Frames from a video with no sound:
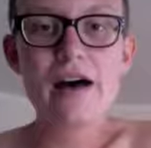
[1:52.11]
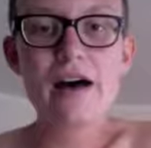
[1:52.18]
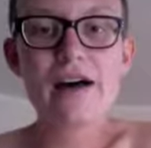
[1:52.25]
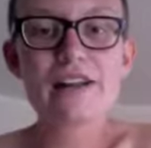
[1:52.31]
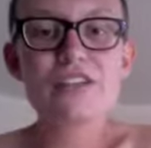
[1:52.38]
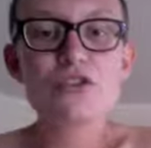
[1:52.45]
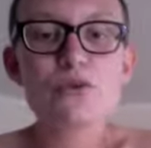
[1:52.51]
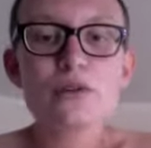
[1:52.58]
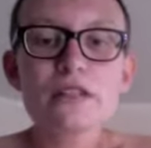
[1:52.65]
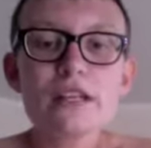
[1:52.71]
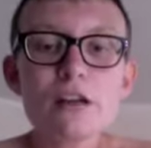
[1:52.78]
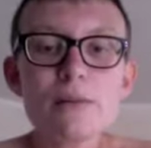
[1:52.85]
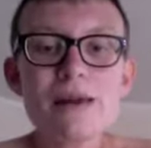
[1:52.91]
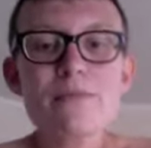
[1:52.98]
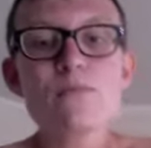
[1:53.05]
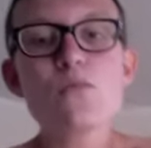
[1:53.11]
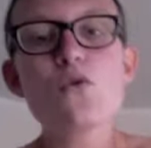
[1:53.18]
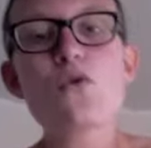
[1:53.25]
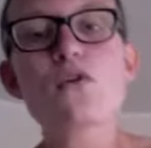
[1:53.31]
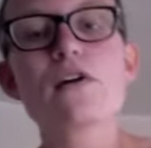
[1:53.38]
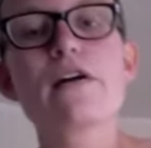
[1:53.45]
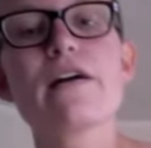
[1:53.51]
to a little bit
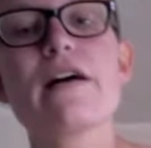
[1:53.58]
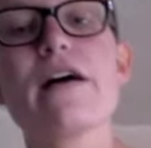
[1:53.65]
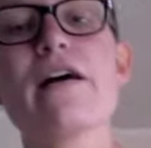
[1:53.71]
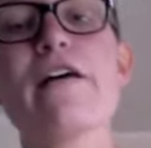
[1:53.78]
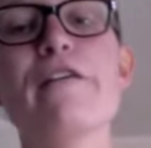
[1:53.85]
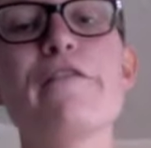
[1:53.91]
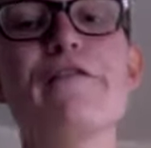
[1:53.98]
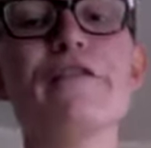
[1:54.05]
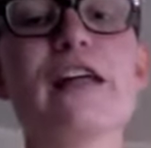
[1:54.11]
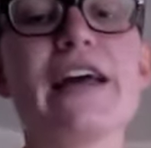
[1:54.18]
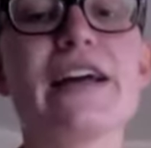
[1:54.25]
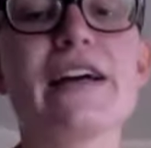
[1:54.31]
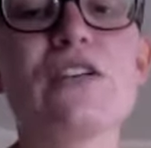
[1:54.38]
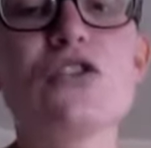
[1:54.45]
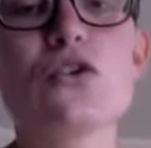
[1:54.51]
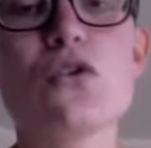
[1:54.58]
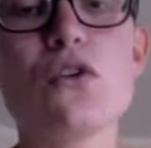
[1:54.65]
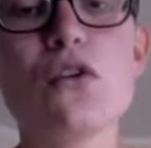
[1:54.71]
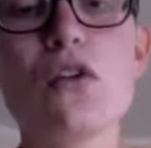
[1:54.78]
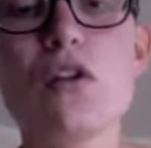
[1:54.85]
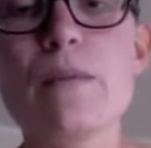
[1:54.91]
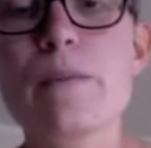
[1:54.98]
more of like a
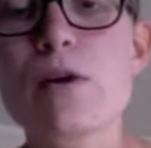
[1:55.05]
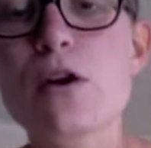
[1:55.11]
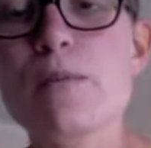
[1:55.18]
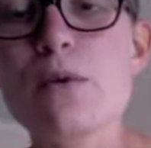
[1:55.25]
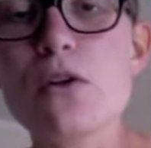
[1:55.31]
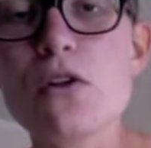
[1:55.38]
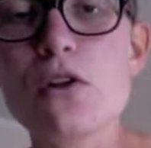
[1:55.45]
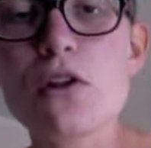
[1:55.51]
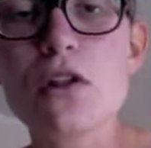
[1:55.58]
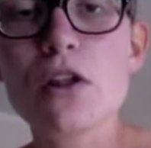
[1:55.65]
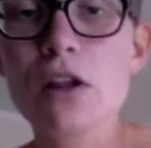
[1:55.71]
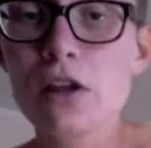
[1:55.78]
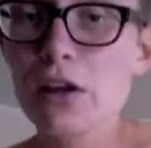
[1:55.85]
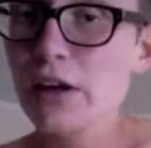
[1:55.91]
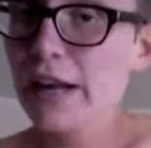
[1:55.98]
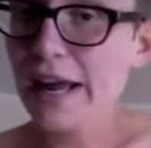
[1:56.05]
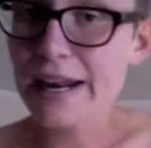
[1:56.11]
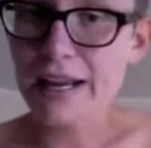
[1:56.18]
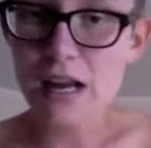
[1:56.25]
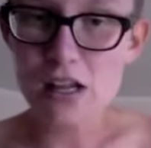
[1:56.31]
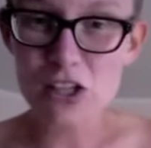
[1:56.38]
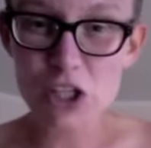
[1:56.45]
dull purple kind of
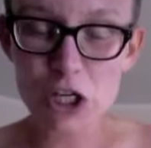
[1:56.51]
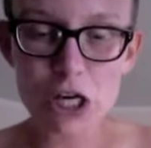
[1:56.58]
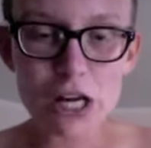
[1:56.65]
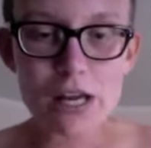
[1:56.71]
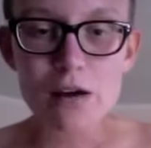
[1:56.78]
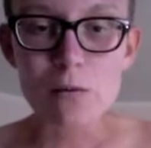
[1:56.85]
color,